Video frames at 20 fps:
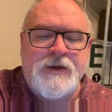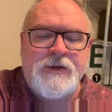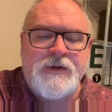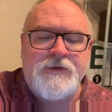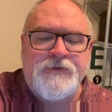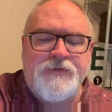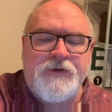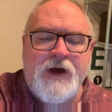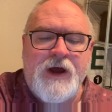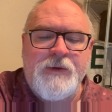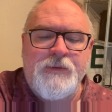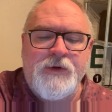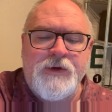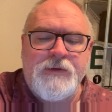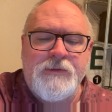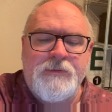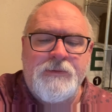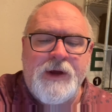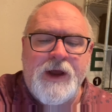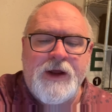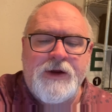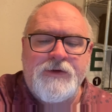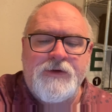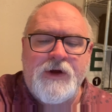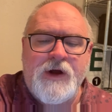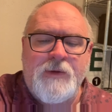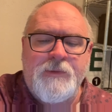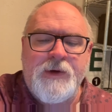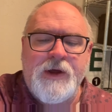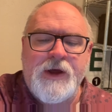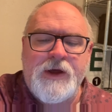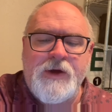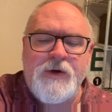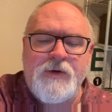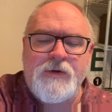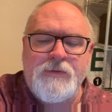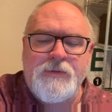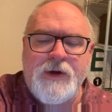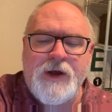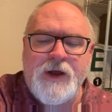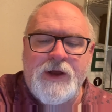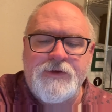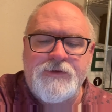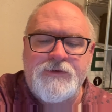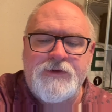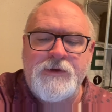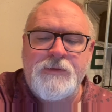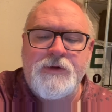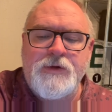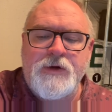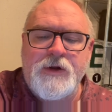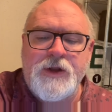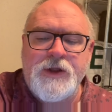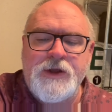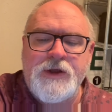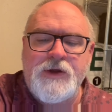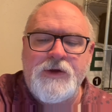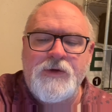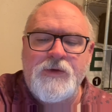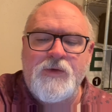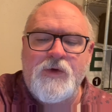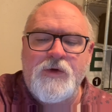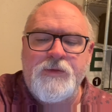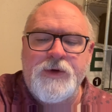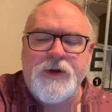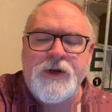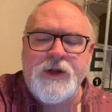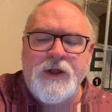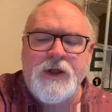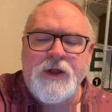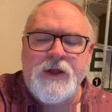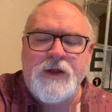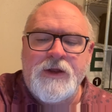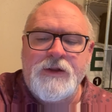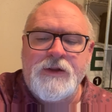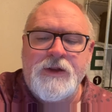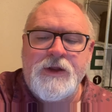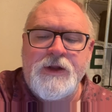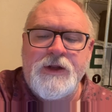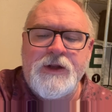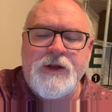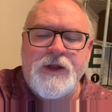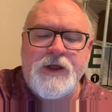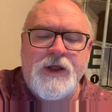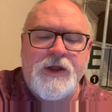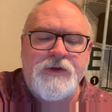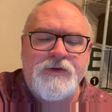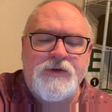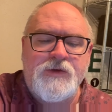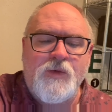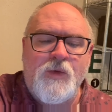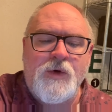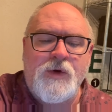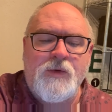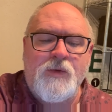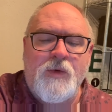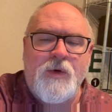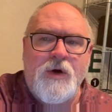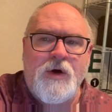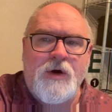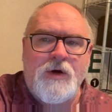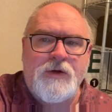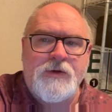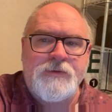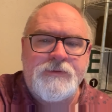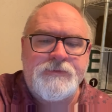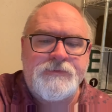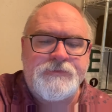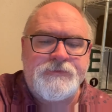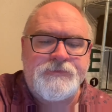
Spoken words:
the vibrant backdrop echoed by a similarly hued woman leaning against one wall.